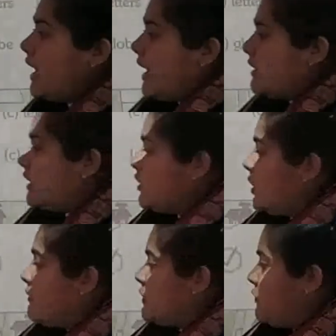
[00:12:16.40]
and then
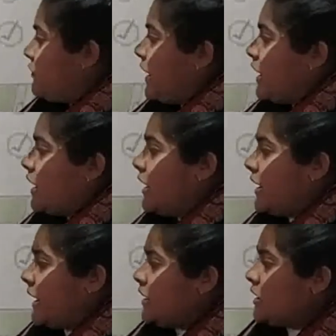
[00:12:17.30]
you have to
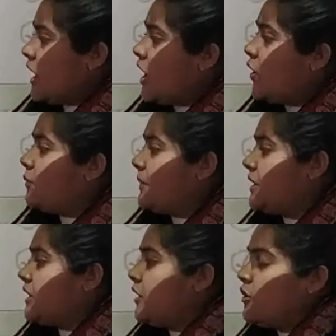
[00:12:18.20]
write how
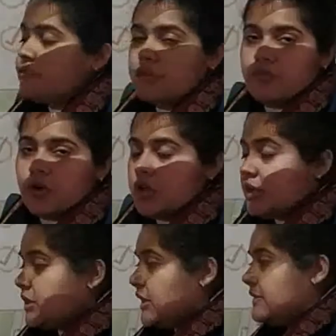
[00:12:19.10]
many of the
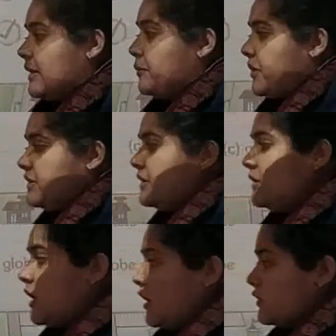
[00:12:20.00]
following things are present.